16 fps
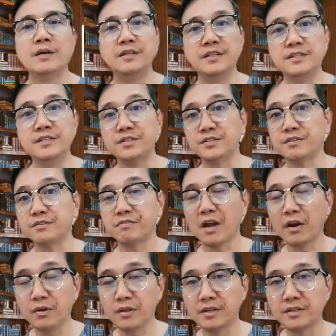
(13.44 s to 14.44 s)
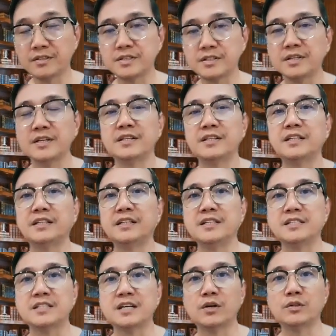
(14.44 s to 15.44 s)
This is the variant that
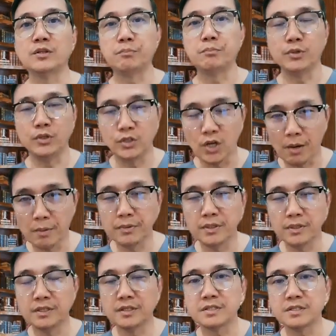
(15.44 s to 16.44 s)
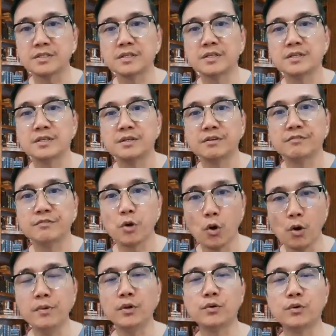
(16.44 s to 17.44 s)
is now the predominant
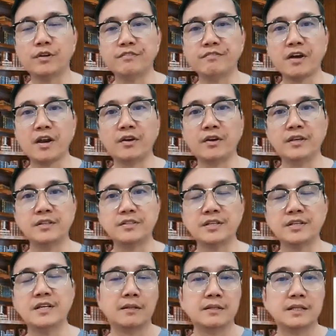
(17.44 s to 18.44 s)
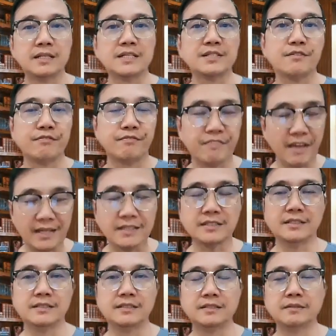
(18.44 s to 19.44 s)
Omicron variant that has
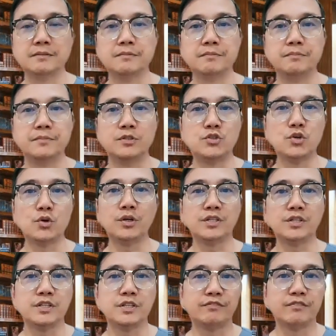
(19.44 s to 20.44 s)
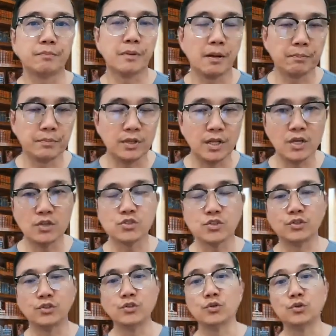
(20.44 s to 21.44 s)
affected the majority of the
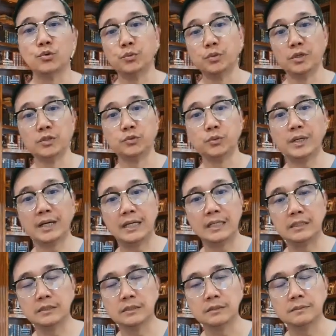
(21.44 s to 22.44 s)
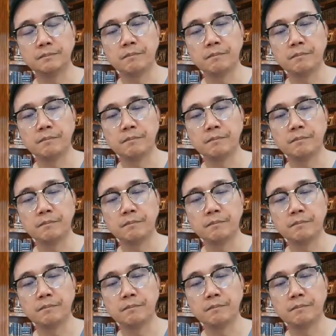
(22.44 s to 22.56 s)
population worldwide.